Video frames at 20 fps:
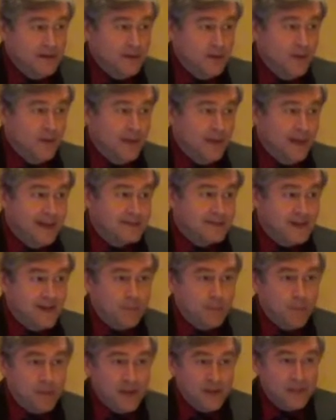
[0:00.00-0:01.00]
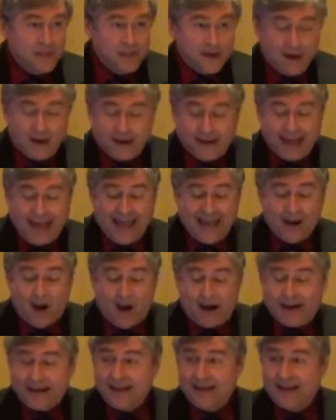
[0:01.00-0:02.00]
you will end up with a
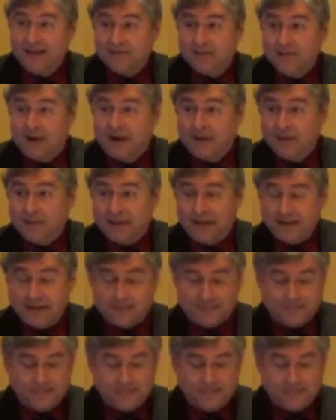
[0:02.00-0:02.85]
chaotic environment.